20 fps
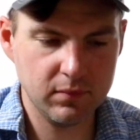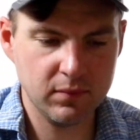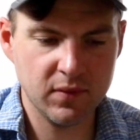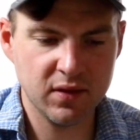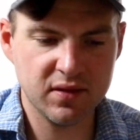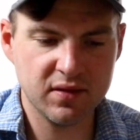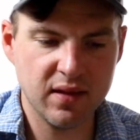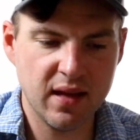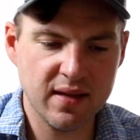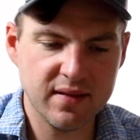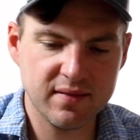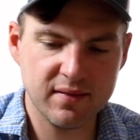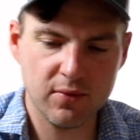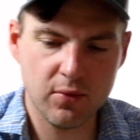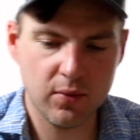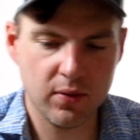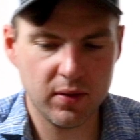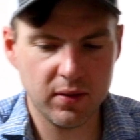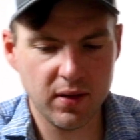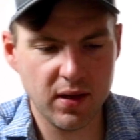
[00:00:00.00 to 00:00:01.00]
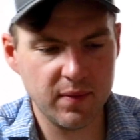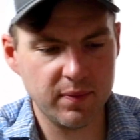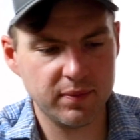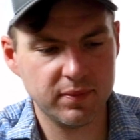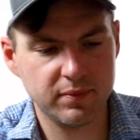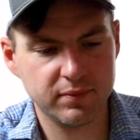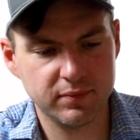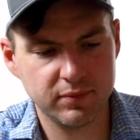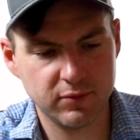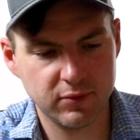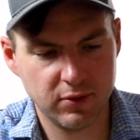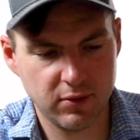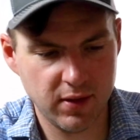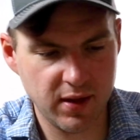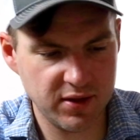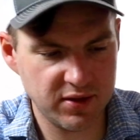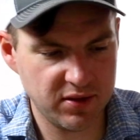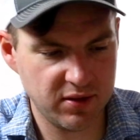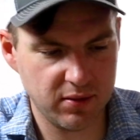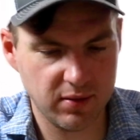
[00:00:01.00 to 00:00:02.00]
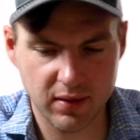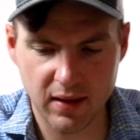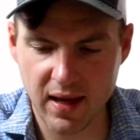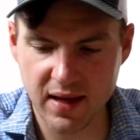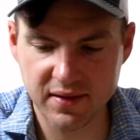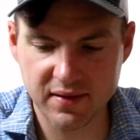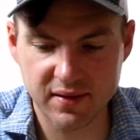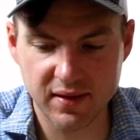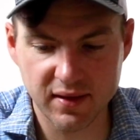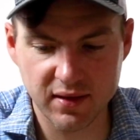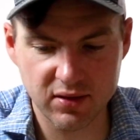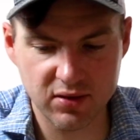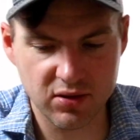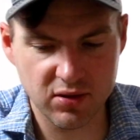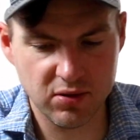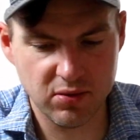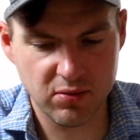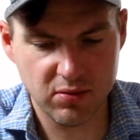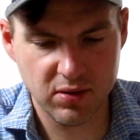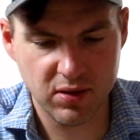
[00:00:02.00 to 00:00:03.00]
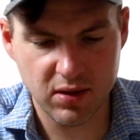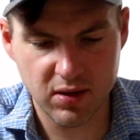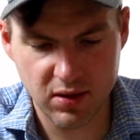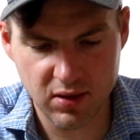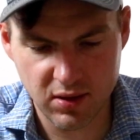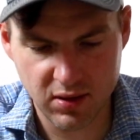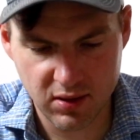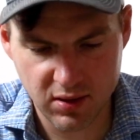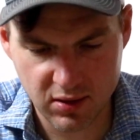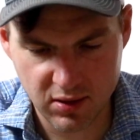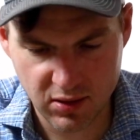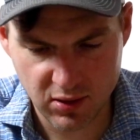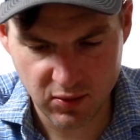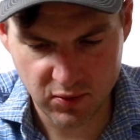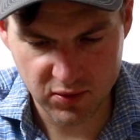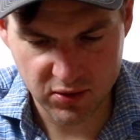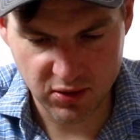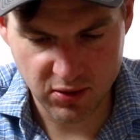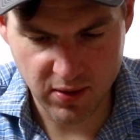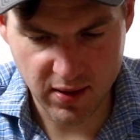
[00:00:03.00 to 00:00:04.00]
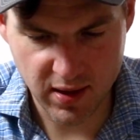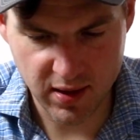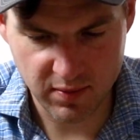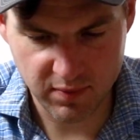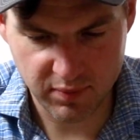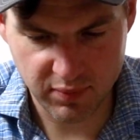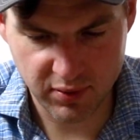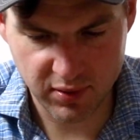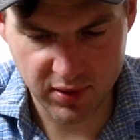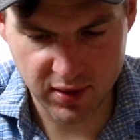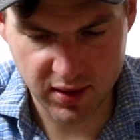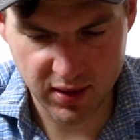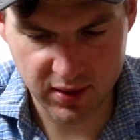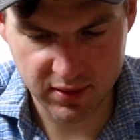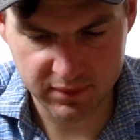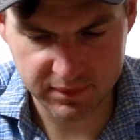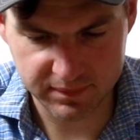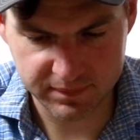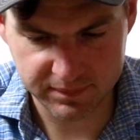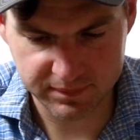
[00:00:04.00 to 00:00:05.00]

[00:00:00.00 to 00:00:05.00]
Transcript: It's nice and oiled up. Alright, so the last thing to do is go ahead and put in